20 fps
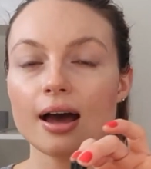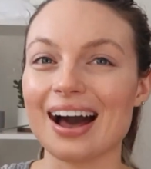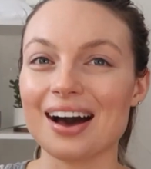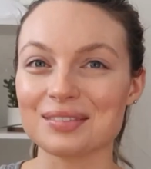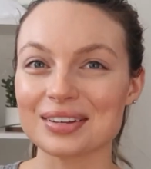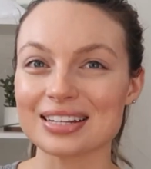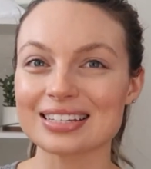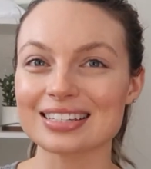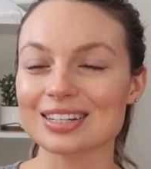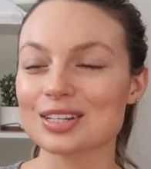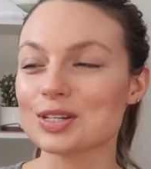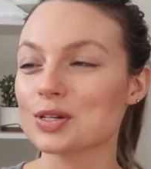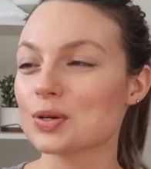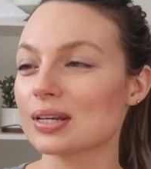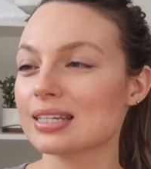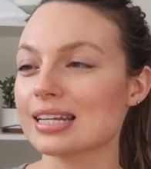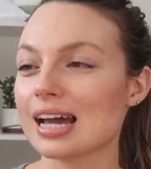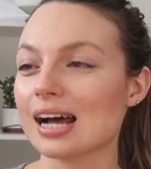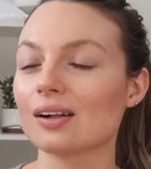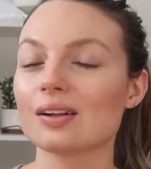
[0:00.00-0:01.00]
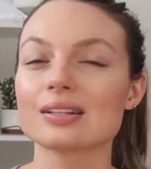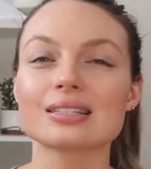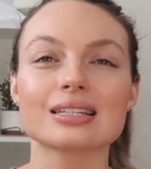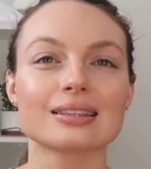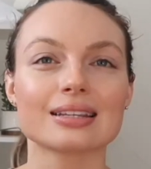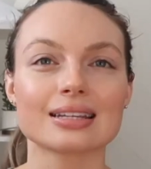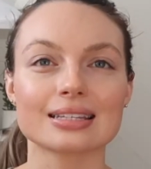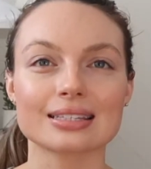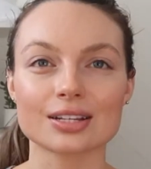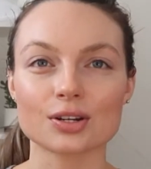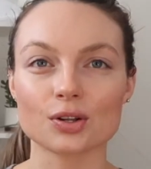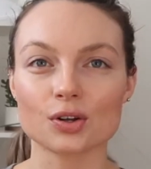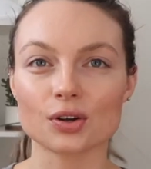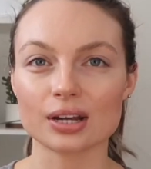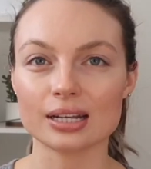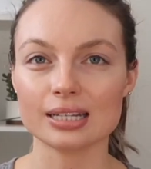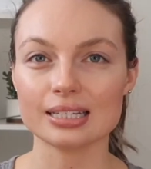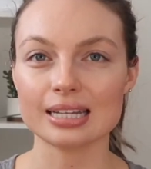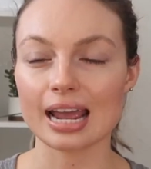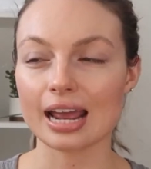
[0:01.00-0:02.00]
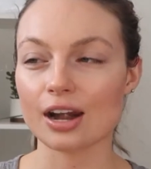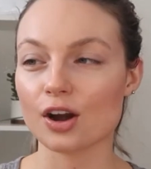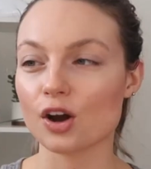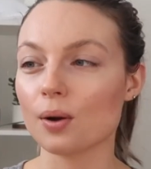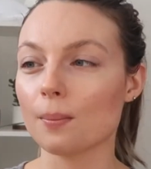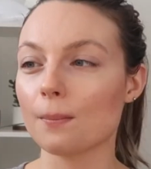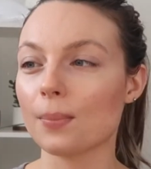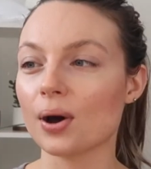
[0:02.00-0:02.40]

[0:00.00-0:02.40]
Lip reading: Obviously you can tell it's in this little container,